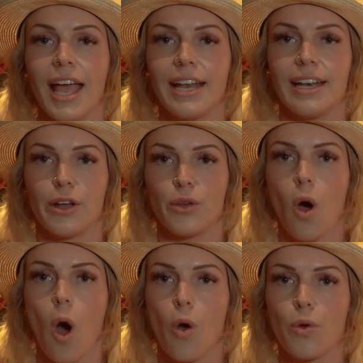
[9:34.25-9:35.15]
And now
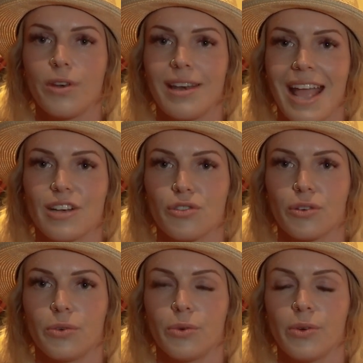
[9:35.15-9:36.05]
your own
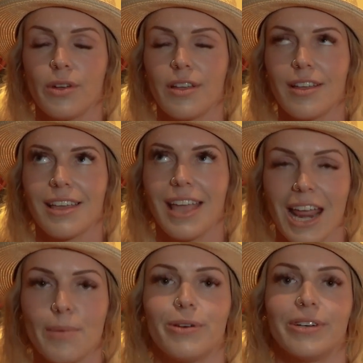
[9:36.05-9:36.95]
natural
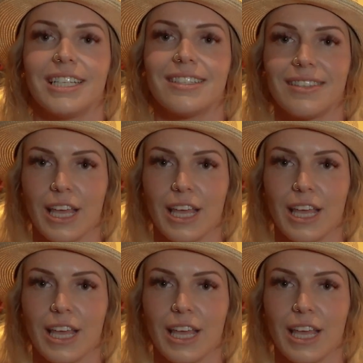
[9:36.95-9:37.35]
cannabinoids